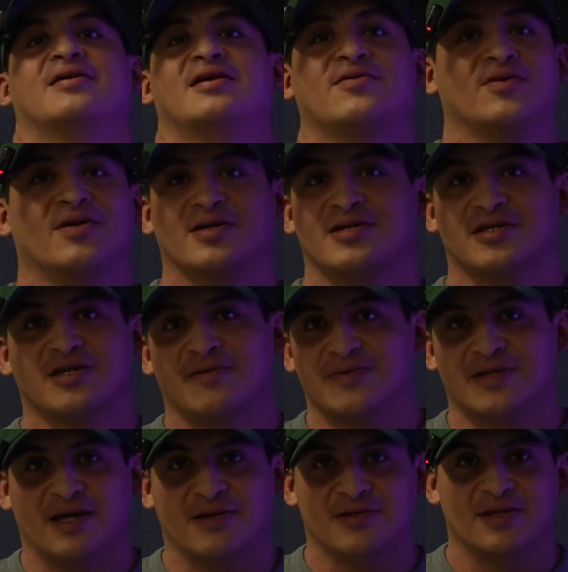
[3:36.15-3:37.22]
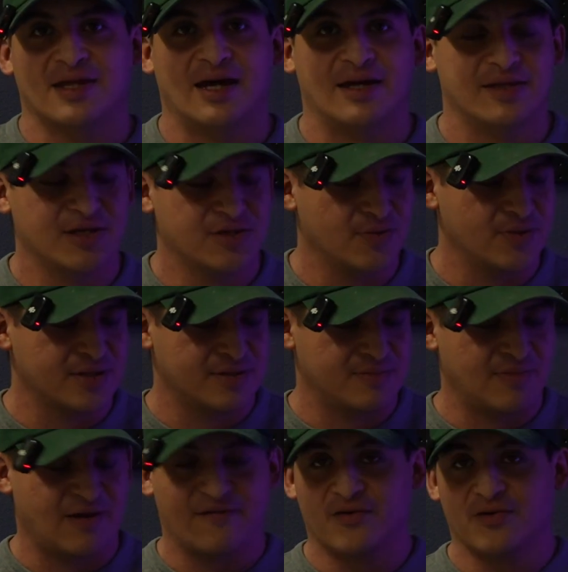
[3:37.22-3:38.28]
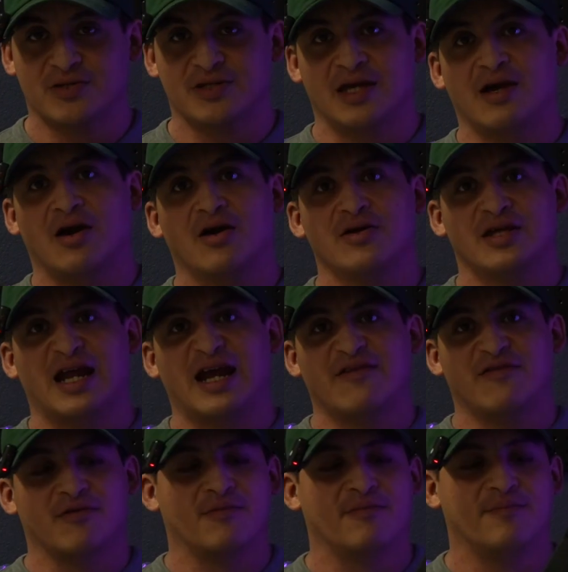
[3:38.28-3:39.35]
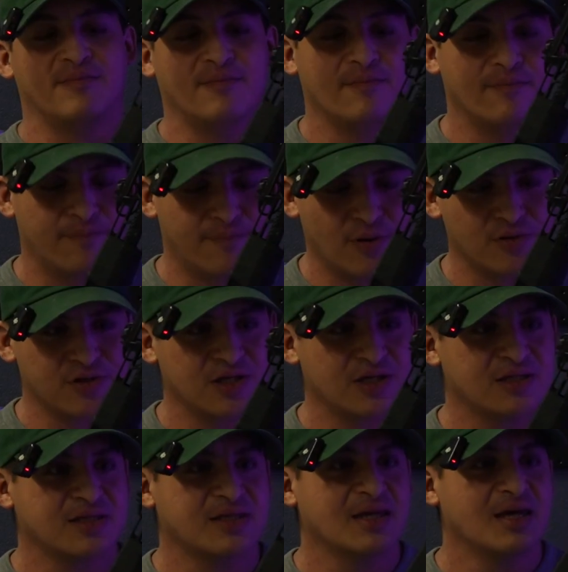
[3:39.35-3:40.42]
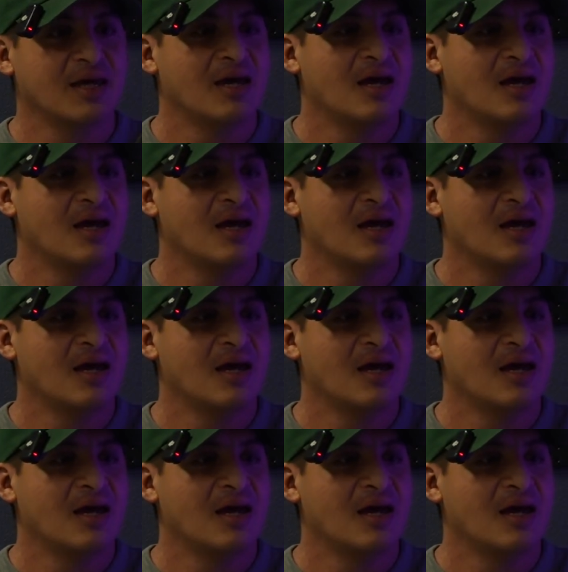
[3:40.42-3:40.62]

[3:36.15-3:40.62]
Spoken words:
It really just comes down to that. This was my first AR that I ever purchased.